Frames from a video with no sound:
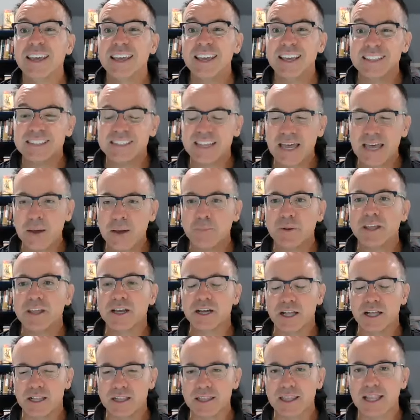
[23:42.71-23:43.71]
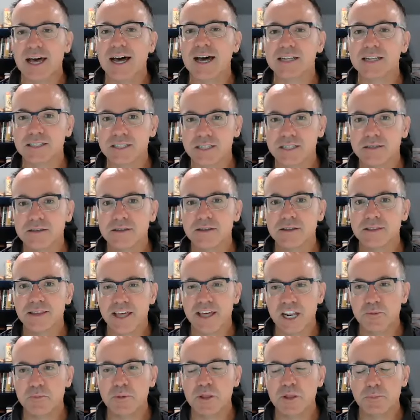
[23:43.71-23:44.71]
it's happening a lot a
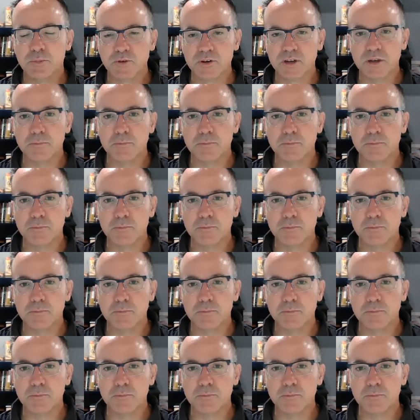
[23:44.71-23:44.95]
lot of people are